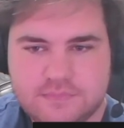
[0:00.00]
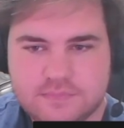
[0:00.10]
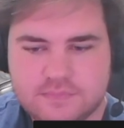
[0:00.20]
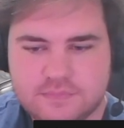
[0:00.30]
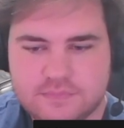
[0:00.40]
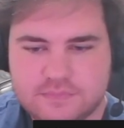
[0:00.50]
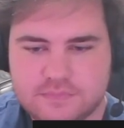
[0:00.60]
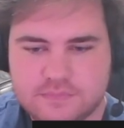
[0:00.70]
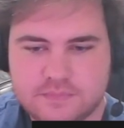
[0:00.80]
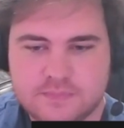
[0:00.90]

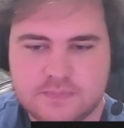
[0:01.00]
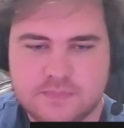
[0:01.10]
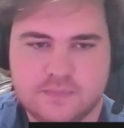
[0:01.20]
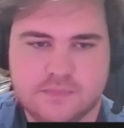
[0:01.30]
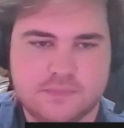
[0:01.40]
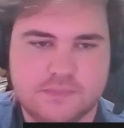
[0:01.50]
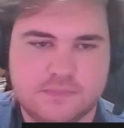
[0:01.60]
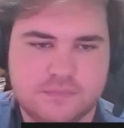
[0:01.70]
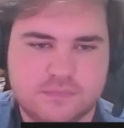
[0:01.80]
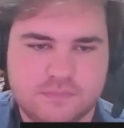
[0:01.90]

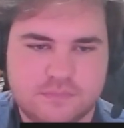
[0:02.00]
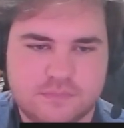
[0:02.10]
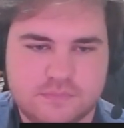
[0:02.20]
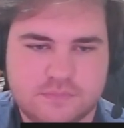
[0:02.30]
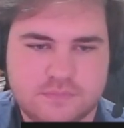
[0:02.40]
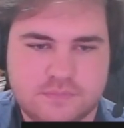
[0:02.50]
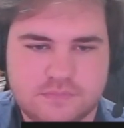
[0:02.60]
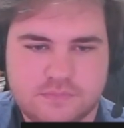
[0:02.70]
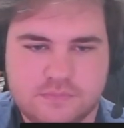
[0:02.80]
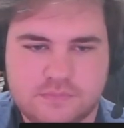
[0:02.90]

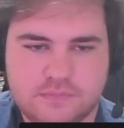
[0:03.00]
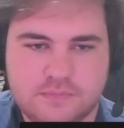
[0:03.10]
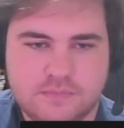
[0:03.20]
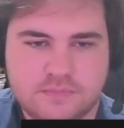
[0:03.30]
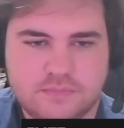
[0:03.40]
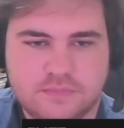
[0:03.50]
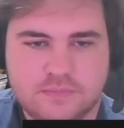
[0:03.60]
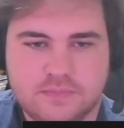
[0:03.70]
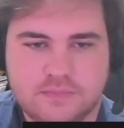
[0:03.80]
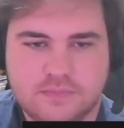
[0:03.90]

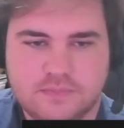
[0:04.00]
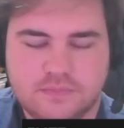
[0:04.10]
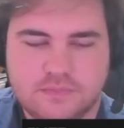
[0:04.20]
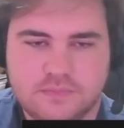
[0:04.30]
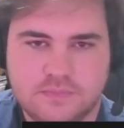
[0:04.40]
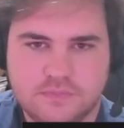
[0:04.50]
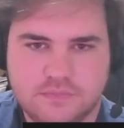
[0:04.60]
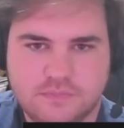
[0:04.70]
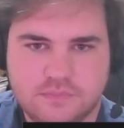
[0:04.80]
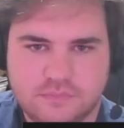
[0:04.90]

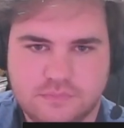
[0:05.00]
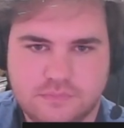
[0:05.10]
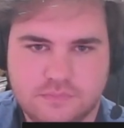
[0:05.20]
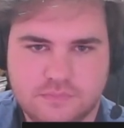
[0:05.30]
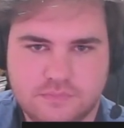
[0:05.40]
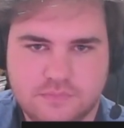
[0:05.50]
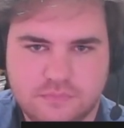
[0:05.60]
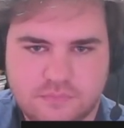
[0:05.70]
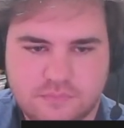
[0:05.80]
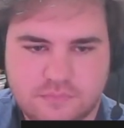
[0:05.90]

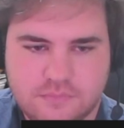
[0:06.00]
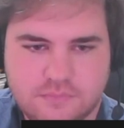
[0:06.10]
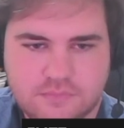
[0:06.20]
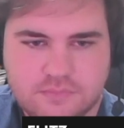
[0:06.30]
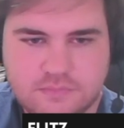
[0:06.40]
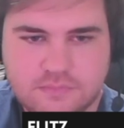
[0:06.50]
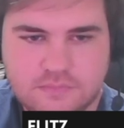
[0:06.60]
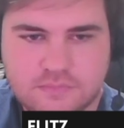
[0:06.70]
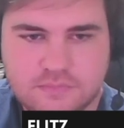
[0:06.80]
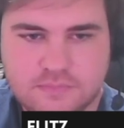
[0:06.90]

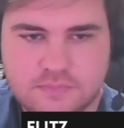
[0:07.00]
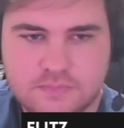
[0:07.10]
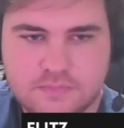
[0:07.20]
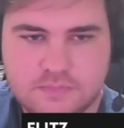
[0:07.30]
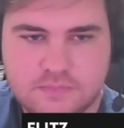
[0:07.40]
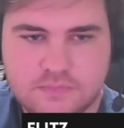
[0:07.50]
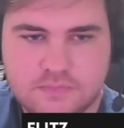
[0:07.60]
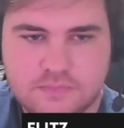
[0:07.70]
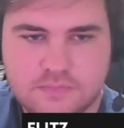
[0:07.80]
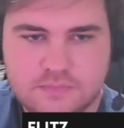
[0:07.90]
(not speaking)